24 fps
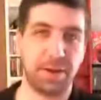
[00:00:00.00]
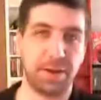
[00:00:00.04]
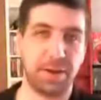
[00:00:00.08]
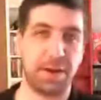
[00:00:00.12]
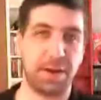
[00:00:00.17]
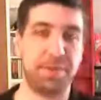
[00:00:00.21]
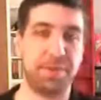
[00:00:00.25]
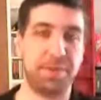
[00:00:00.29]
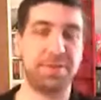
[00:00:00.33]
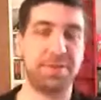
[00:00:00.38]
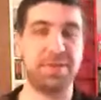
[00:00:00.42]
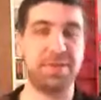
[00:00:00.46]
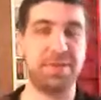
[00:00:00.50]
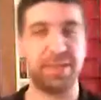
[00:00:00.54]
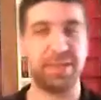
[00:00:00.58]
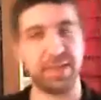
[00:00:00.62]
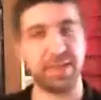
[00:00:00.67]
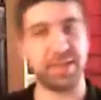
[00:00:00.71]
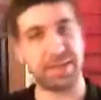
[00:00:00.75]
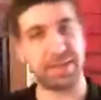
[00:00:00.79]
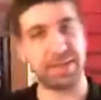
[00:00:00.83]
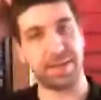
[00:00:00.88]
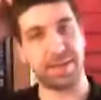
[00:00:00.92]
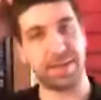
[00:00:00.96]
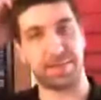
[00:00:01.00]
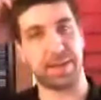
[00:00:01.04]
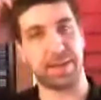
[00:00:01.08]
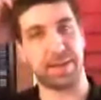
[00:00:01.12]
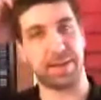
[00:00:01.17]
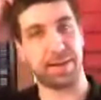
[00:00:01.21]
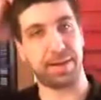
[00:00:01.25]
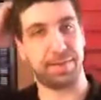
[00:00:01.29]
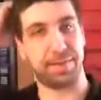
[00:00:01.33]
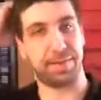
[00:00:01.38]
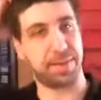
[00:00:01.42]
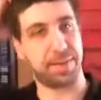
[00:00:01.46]
cartridges ended up
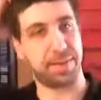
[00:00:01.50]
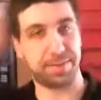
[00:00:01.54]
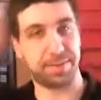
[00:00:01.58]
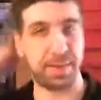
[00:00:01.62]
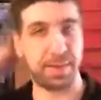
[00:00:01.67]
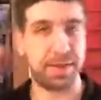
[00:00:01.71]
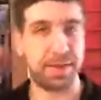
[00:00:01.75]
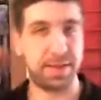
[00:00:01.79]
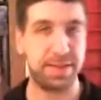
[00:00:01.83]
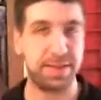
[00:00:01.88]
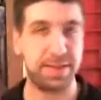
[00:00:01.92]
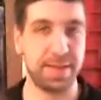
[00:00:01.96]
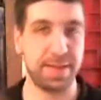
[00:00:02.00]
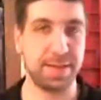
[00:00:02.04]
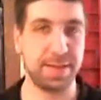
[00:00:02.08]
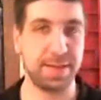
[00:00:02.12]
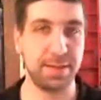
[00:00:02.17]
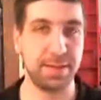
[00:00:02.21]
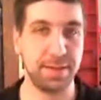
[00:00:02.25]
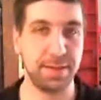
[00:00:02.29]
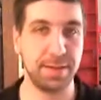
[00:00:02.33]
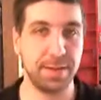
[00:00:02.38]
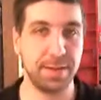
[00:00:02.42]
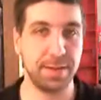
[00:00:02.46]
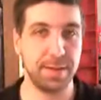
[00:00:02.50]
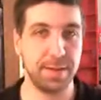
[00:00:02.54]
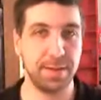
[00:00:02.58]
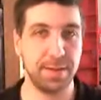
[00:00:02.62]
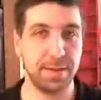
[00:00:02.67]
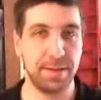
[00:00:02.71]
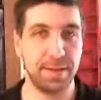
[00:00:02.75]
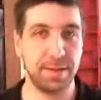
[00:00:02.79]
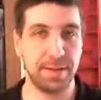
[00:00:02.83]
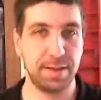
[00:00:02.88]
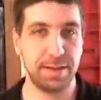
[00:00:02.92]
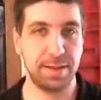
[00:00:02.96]
being a much better deal
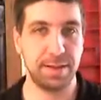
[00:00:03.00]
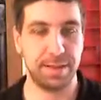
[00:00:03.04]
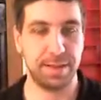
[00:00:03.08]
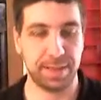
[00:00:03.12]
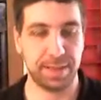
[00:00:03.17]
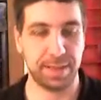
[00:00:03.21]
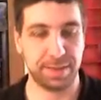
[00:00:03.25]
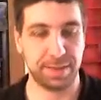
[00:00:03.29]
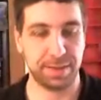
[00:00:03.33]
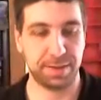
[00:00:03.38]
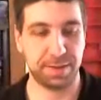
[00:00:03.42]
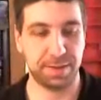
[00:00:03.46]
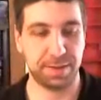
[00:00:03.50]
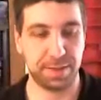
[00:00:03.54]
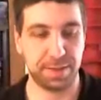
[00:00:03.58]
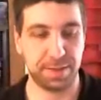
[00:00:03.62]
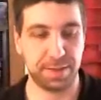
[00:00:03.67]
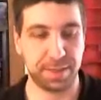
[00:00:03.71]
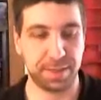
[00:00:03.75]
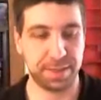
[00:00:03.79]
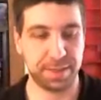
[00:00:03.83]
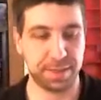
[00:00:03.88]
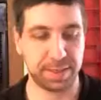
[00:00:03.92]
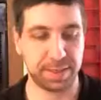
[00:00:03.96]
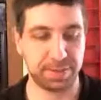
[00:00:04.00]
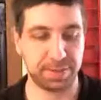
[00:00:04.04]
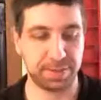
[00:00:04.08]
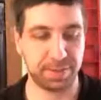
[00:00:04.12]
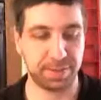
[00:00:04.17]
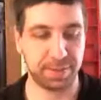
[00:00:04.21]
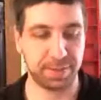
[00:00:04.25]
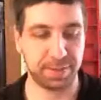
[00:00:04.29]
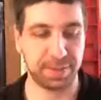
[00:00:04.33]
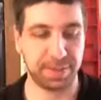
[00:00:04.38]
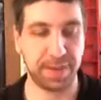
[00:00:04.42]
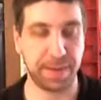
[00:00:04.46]
than the 26
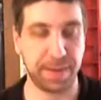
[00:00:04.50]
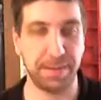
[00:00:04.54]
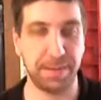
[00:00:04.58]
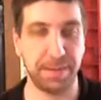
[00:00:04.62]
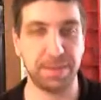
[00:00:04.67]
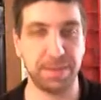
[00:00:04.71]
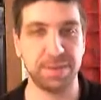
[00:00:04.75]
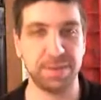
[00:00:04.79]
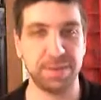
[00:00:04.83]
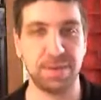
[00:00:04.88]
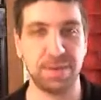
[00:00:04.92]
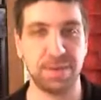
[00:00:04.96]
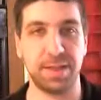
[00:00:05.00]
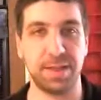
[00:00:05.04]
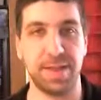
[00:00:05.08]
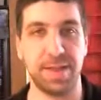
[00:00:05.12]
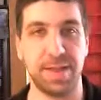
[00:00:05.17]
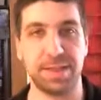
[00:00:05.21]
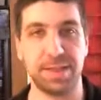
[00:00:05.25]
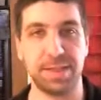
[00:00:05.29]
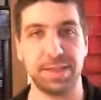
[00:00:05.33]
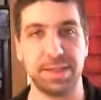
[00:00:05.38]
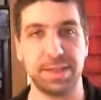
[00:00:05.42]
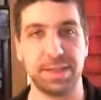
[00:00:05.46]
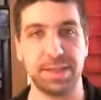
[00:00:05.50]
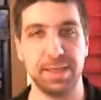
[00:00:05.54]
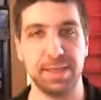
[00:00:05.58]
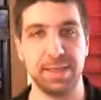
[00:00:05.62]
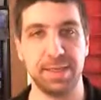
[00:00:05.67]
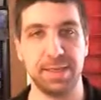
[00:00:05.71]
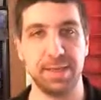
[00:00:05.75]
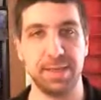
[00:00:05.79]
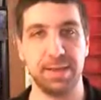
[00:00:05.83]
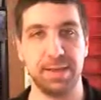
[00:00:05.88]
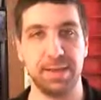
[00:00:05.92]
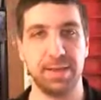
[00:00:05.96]
for my personal collection.
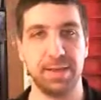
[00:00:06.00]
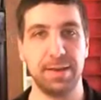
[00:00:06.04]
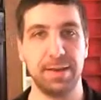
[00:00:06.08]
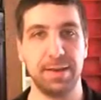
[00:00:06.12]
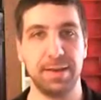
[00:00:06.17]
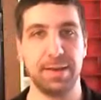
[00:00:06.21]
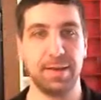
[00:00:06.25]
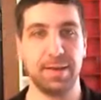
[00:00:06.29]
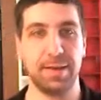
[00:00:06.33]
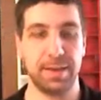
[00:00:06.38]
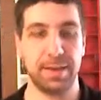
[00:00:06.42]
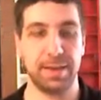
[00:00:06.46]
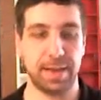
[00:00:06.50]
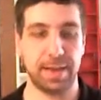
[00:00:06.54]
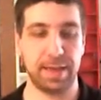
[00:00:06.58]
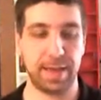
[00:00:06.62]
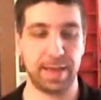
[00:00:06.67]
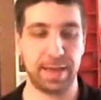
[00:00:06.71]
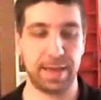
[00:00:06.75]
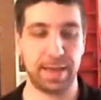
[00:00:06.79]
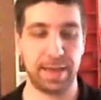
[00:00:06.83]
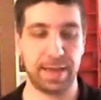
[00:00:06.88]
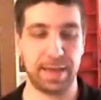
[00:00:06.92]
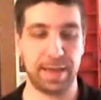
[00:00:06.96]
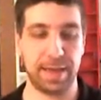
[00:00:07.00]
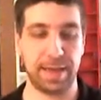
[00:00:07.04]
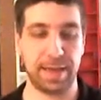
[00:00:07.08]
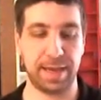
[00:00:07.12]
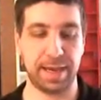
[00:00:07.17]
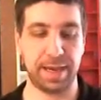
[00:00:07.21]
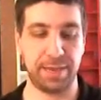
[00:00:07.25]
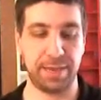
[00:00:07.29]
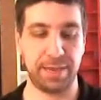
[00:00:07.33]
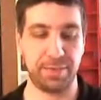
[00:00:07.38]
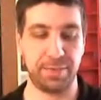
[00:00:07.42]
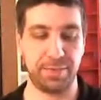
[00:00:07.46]

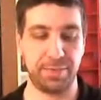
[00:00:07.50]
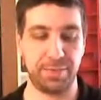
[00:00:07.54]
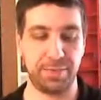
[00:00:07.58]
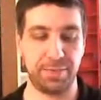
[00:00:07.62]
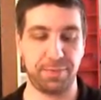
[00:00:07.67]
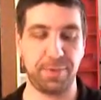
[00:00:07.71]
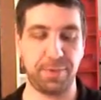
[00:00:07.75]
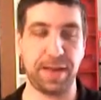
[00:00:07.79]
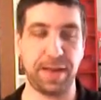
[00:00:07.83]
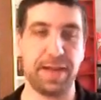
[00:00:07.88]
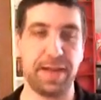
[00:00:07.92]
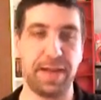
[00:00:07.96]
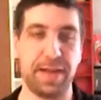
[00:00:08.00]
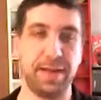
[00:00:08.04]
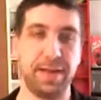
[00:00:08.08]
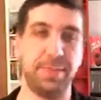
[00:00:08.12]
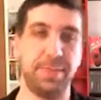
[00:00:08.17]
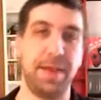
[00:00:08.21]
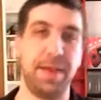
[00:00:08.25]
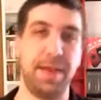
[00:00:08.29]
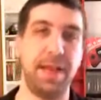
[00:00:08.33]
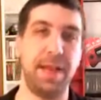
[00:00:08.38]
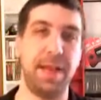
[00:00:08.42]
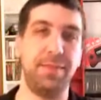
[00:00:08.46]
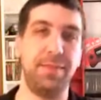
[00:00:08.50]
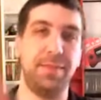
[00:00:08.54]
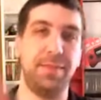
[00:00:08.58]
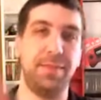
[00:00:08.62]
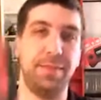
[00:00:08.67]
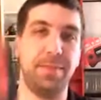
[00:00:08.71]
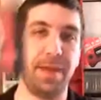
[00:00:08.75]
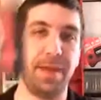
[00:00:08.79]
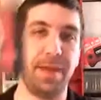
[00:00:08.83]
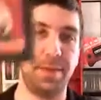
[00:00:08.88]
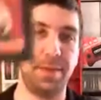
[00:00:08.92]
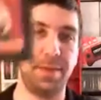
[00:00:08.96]
And what I ended up getting
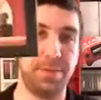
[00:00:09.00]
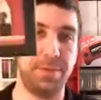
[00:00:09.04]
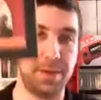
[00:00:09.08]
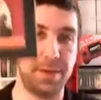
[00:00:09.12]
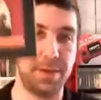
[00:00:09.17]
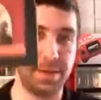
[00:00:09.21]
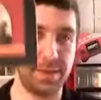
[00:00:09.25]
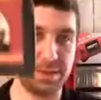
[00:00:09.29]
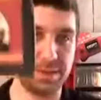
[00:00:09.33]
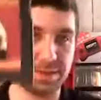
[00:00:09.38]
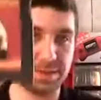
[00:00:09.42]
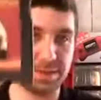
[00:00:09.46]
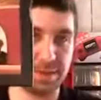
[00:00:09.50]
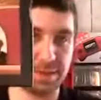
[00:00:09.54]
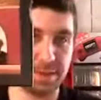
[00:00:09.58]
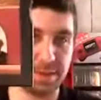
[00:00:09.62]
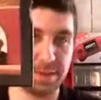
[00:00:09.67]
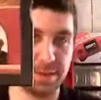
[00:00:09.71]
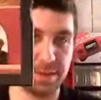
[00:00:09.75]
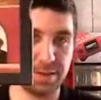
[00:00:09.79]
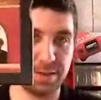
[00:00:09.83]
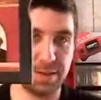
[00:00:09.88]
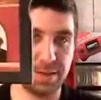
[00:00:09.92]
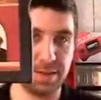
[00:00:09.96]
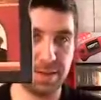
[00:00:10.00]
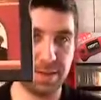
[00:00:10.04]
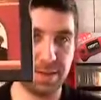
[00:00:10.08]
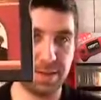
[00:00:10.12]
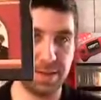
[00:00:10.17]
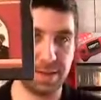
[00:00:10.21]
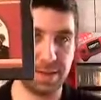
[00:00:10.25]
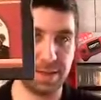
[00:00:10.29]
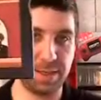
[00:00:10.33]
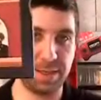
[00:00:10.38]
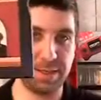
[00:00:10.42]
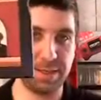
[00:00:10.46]
from there was
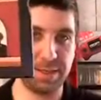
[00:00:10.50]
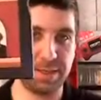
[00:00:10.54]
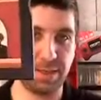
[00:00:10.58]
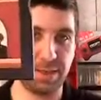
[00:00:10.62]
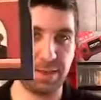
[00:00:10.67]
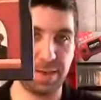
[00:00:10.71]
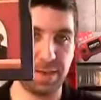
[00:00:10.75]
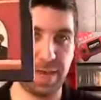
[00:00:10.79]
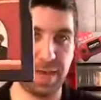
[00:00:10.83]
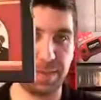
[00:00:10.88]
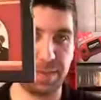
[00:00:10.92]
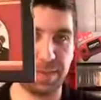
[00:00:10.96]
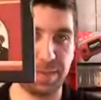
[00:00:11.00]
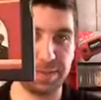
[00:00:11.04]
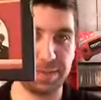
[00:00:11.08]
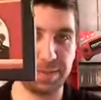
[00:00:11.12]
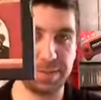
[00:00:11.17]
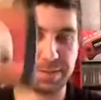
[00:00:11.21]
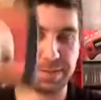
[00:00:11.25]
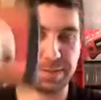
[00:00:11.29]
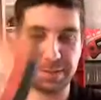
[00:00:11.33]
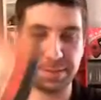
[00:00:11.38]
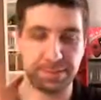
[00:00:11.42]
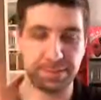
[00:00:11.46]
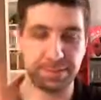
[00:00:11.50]
Keystone Capers,